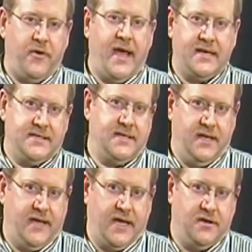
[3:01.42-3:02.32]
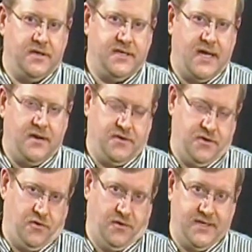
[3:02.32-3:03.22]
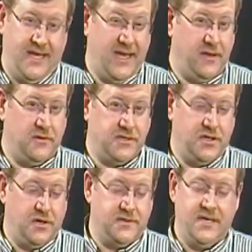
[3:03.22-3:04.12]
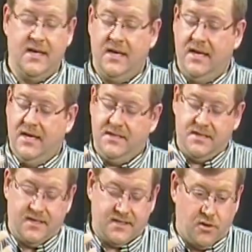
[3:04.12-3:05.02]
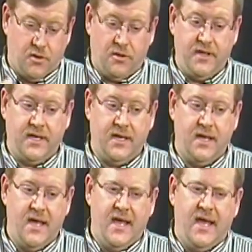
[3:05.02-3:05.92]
practice getting that good tone. Taking those notes and just holding it.